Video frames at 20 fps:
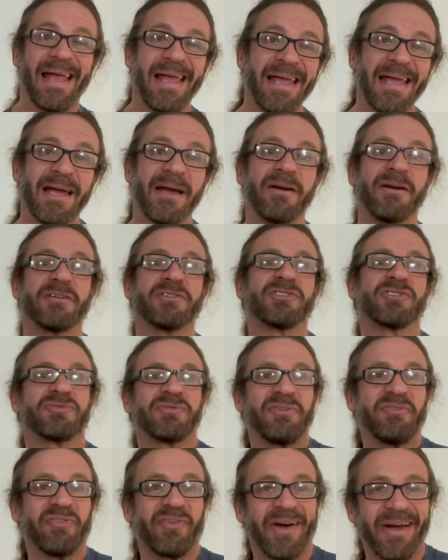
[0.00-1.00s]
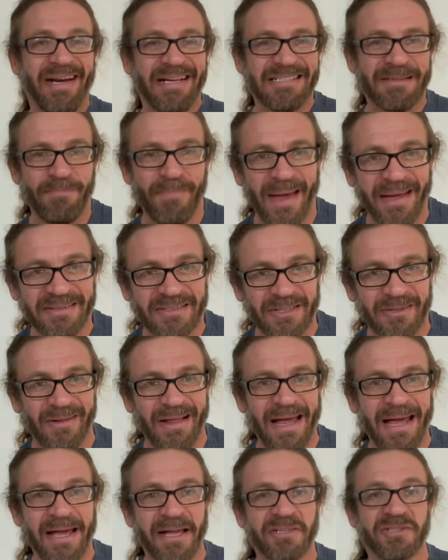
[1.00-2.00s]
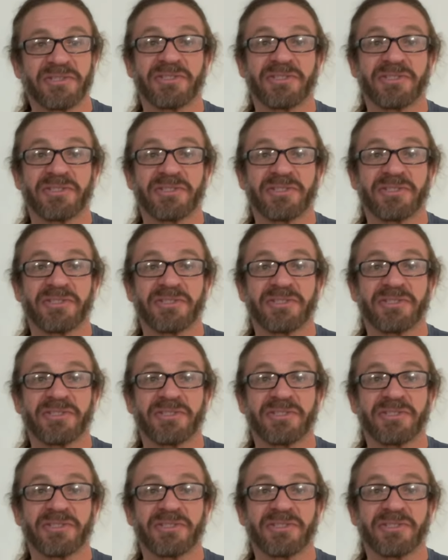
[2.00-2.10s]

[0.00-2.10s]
and street fighting's mental edge.